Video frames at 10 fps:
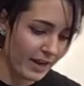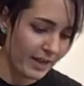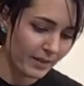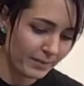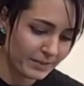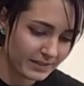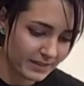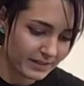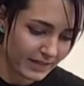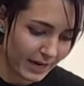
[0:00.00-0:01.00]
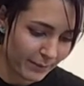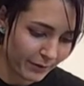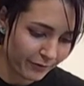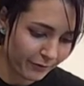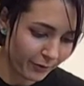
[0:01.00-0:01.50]
Let me set the
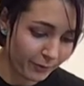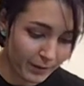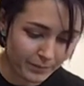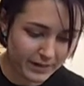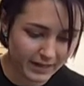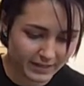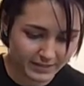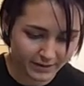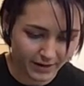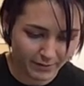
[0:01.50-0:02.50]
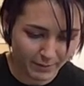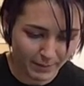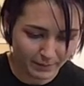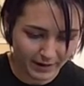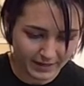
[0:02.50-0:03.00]
timer for 1 minute because I
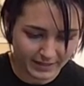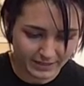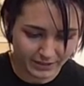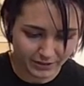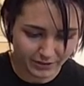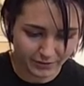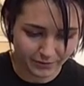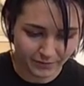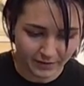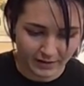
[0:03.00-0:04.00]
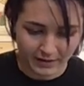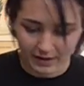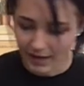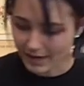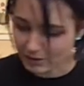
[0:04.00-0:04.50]
remember I need to do
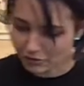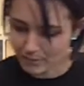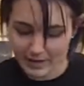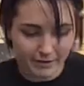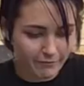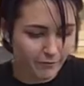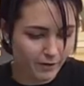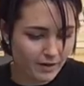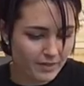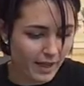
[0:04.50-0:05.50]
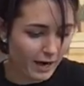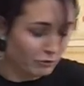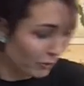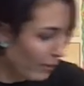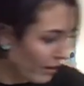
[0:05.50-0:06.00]
an extra minute for the
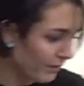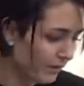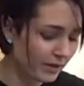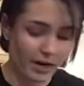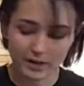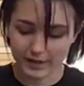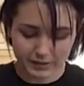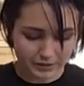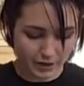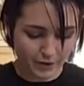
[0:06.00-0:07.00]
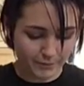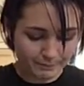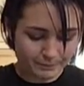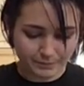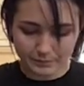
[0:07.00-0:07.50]
actual part of the garlic. So
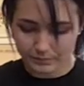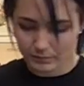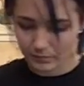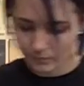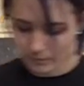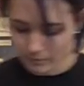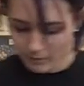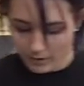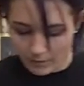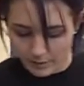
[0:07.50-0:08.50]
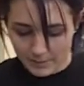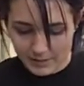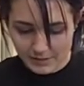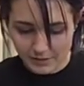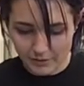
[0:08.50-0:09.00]
what I'm
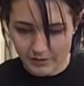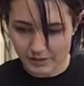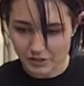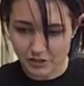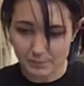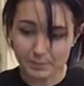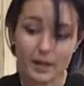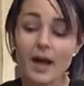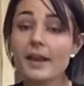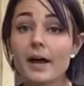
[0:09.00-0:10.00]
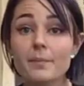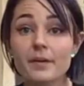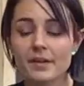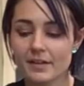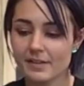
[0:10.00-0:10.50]
going to do is just blot up
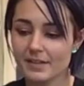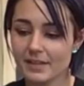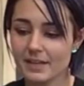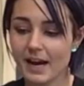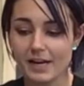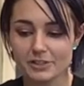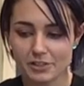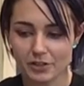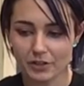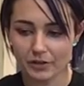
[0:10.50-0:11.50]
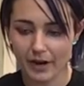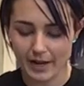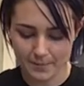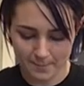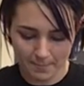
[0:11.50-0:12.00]
the hydrogen
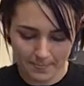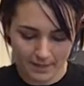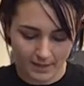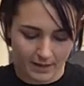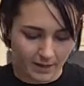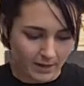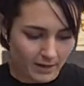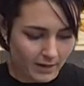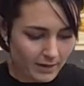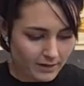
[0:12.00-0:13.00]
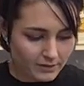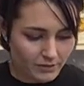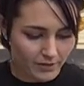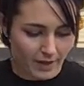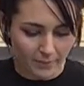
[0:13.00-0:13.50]
chloride.
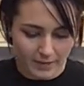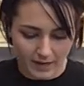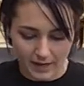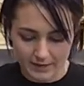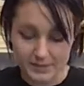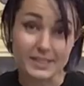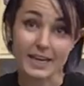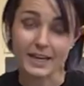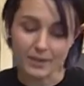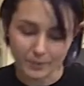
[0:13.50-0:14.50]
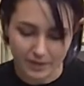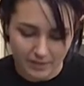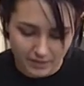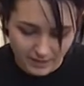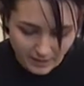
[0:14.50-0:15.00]
so that we can stain it with
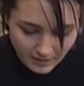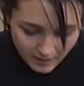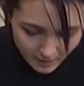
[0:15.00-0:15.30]
the